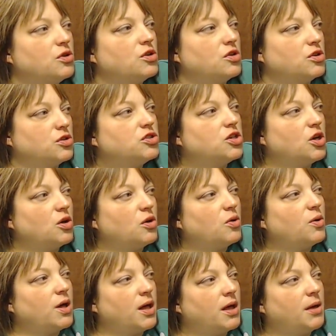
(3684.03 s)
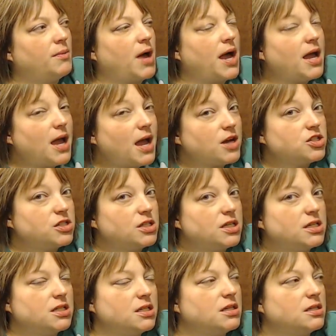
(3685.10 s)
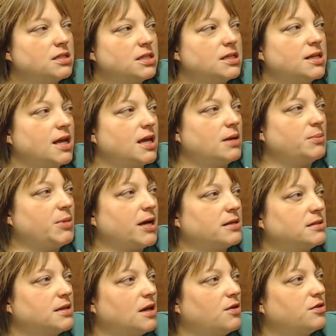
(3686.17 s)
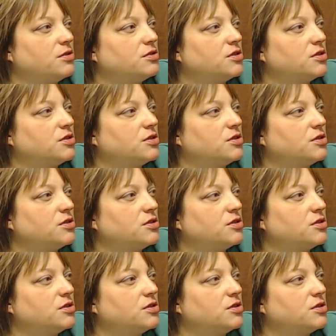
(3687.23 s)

So I actually didn't hate PAX South. So